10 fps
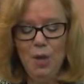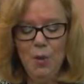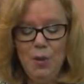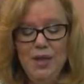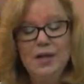
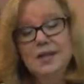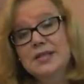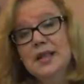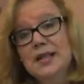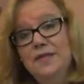we
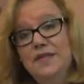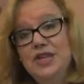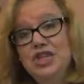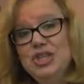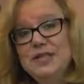looked at
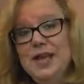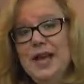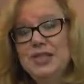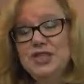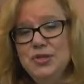Ephesians
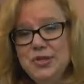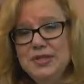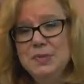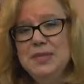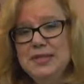at two
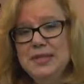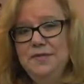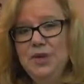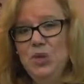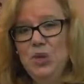
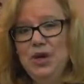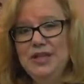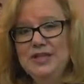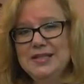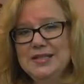specific
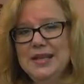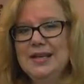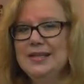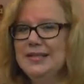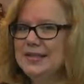words,
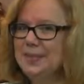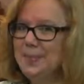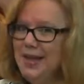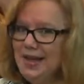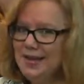
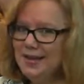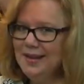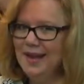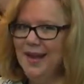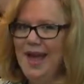submit
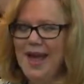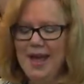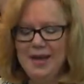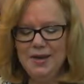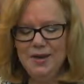
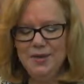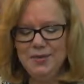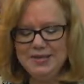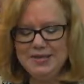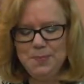and
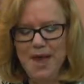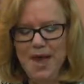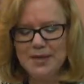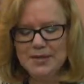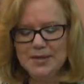
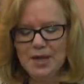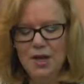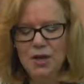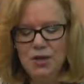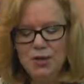respect.
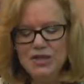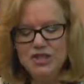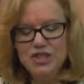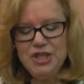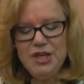
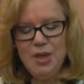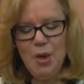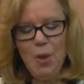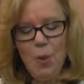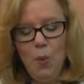Christian
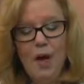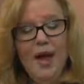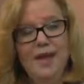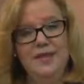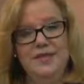
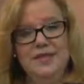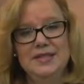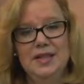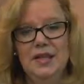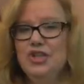
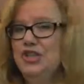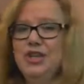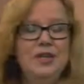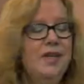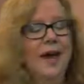wives
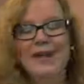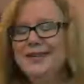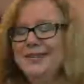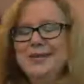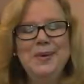should
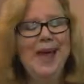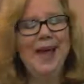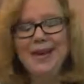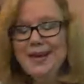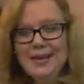not do
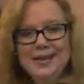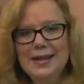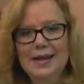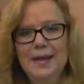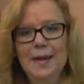
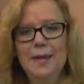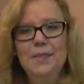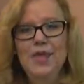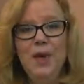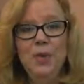anything
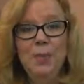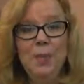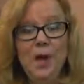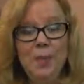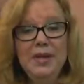that
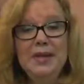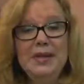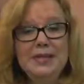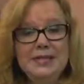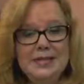would
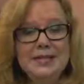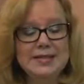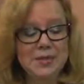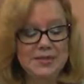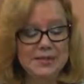publicly
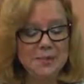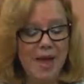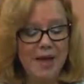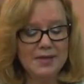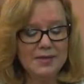
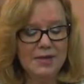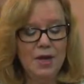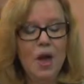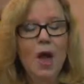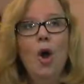disrespect
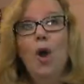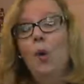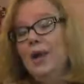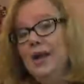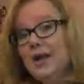their,
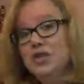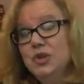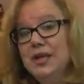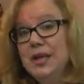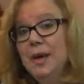well,
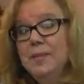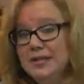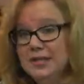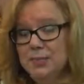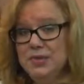actually, I'm
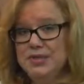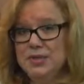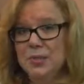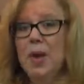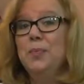not supposed
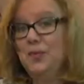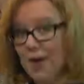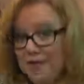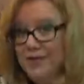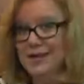to
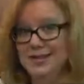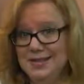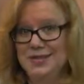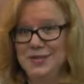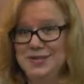privately
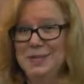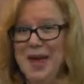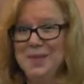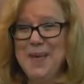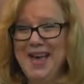disrespect